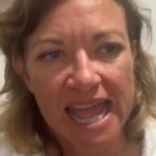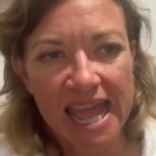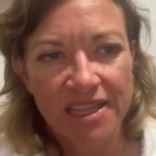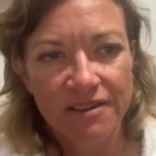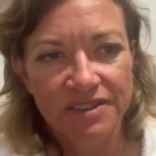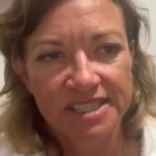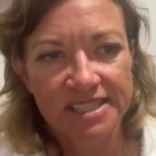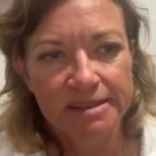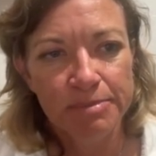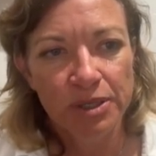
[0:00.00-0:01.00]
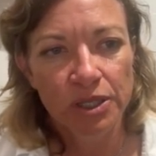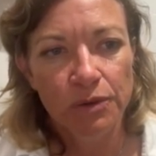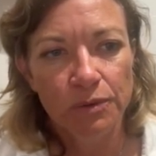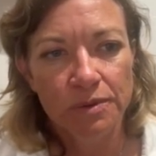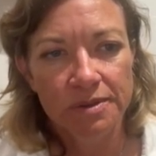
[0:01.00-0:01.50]
and the
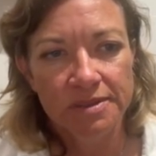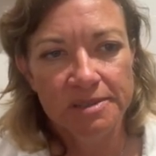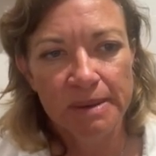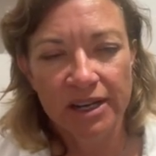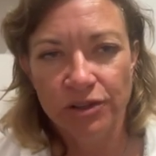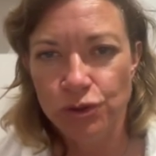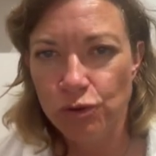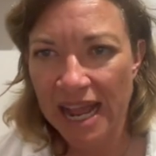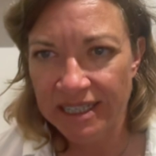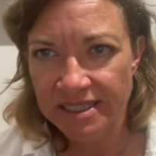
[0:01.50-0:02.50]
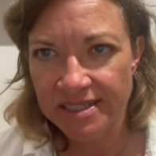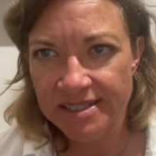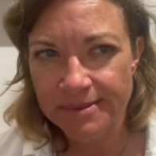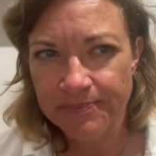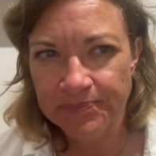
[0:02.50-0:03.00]
vestibulospinal tracts.